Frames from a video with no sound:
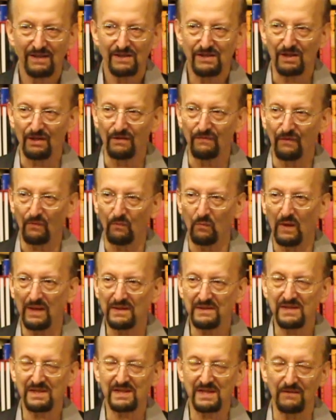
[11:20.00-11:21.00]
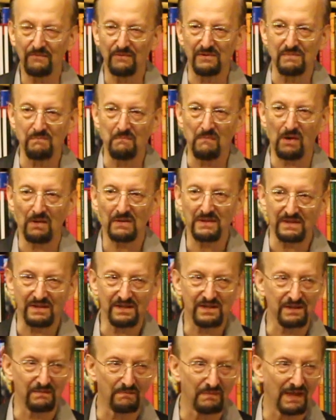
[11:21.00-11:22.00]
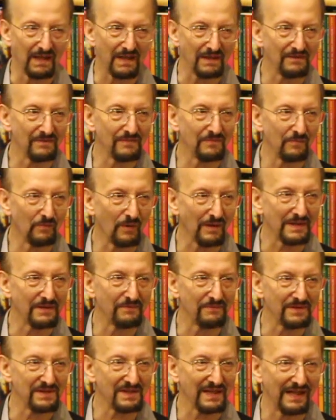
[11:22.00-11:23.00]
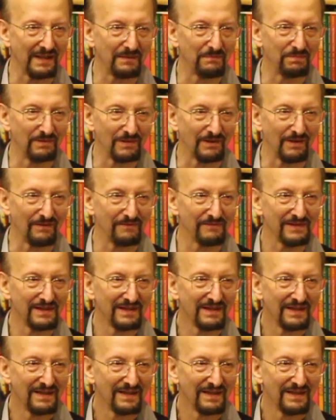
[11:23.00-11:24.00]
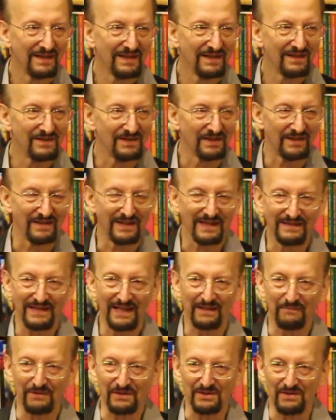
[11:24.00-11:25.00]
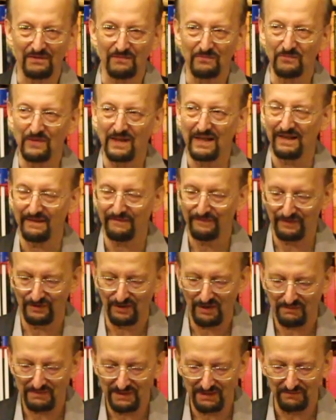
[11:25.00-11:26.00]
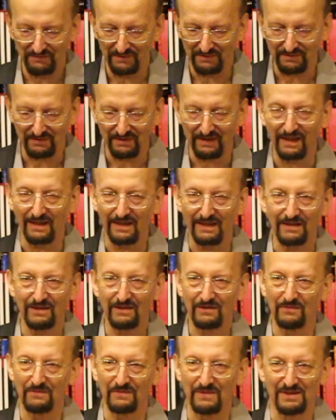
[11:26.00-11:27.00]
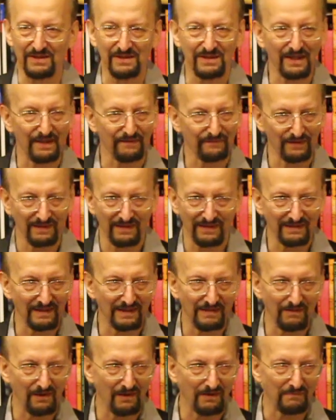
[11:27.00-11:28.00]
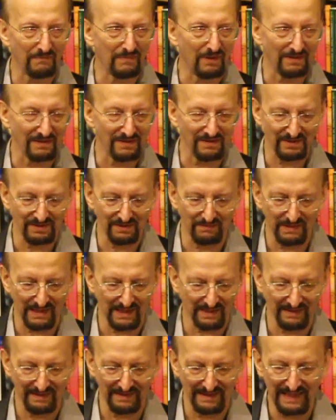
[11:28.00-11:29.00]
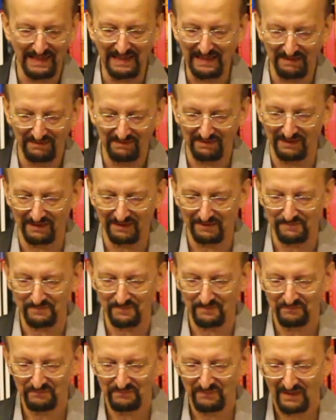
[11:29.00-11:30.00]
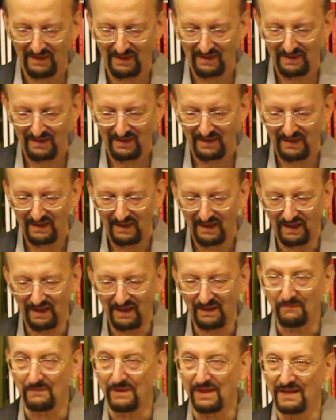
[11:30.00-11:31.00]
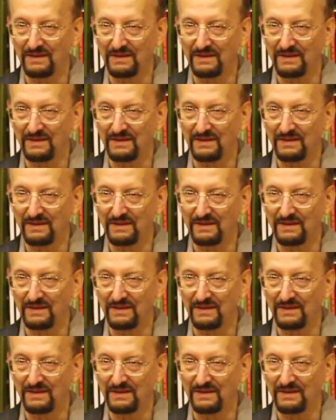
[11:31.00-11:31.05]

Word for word: So for once he was modest about what he was capable of. So that was a rare phenomenon with Crowley, who was definitely not modest about anything.